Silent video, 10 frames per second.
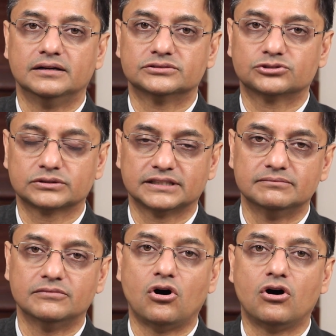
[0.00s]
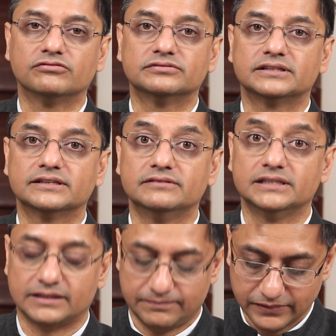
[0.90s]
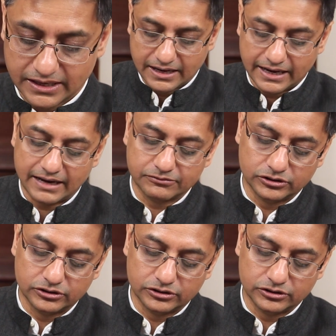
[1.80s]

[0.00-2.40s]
suktam of the Rigveda. And I'm